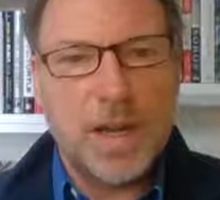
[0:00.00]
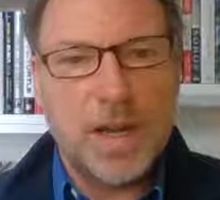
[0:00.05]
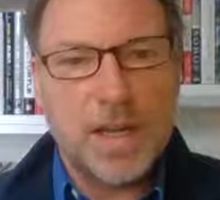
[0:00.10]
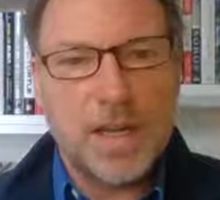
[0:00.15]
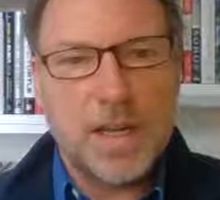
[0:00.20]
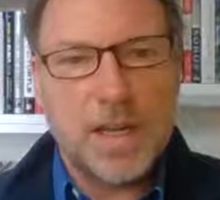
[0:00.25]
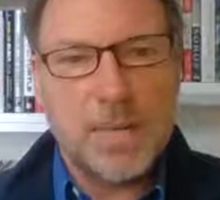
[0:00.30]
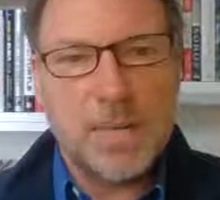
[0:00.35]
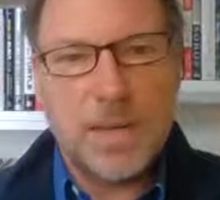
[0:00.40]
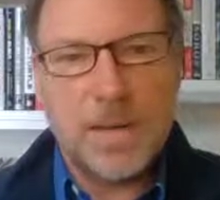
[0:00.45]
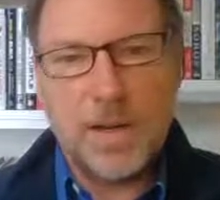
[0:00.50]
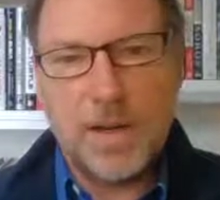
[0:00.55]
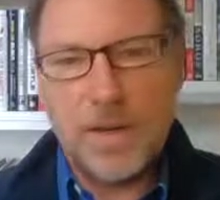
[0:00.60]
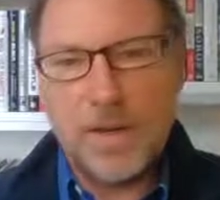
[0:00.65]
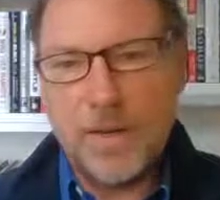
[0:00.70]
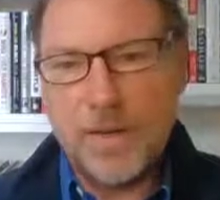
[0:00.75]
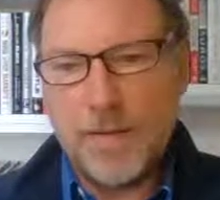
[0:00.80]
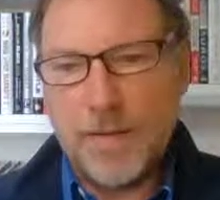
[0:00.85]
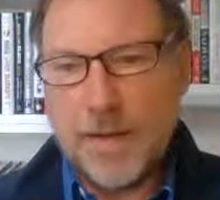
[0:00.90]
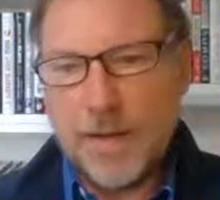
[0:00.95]
Keep an eye
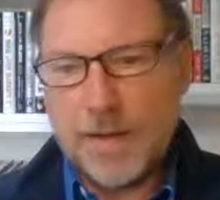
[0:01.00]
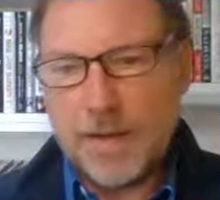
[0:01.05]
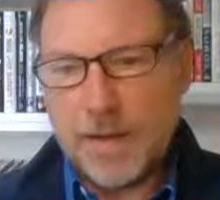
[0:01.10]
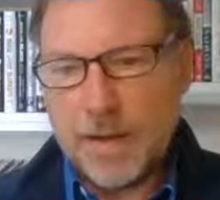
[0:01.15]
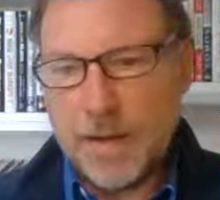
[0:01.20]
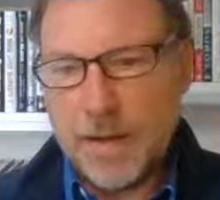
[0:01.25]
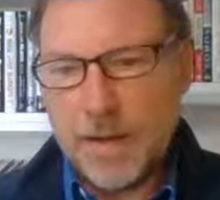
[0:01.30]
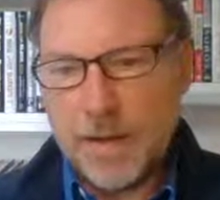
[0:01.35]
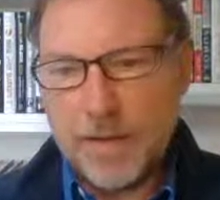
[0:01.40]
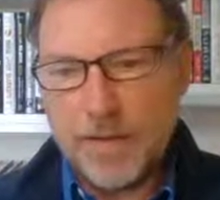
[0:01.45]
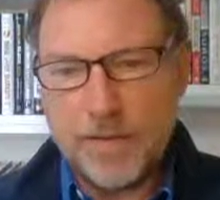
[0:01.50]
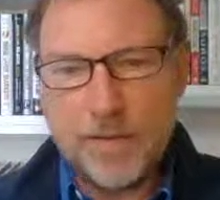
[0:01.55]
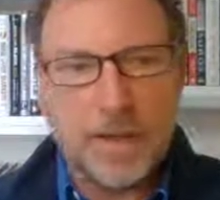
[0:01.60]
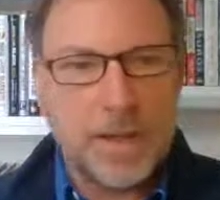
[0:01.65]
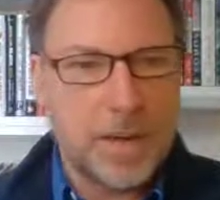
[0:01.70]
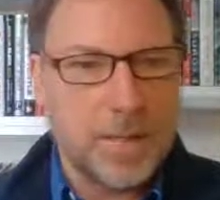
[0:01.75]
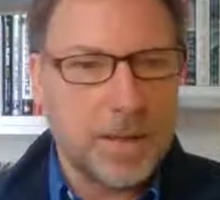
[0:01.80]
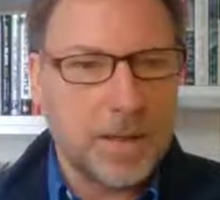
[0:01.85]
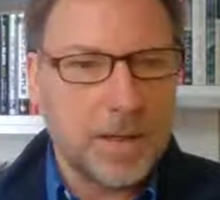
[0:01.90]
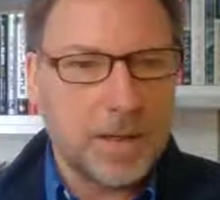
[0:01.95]
on that for the
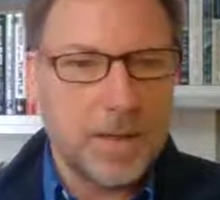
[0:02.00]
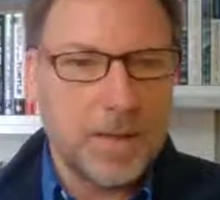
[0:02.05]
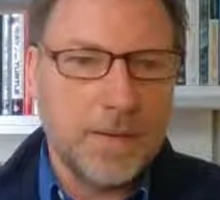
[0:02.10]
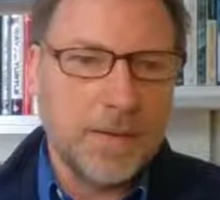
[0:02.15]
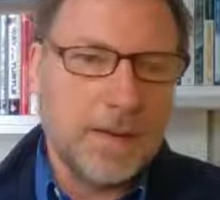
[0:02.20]
coming